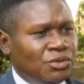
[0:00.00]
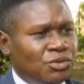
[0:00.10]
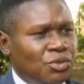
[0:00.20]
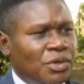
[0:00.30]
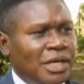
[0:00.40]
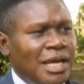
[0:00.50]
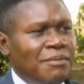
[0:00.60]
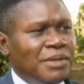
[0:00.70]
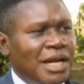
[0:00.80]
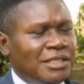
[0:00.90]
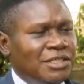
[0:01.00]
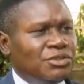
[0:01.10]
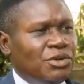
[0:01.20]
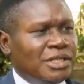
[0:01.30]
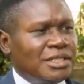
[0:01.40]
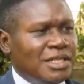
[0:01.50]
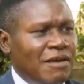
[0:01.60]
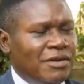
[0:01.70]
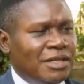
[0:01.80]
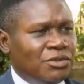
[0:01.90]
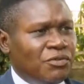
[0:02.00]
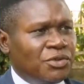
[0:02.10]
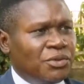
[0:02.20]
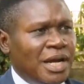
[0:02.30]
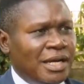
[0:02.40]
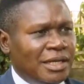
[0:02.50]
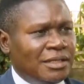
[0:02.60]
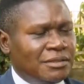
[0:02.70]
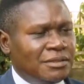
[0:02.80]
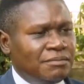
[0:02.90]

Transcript: to claim that he's not a servant of Ugandans.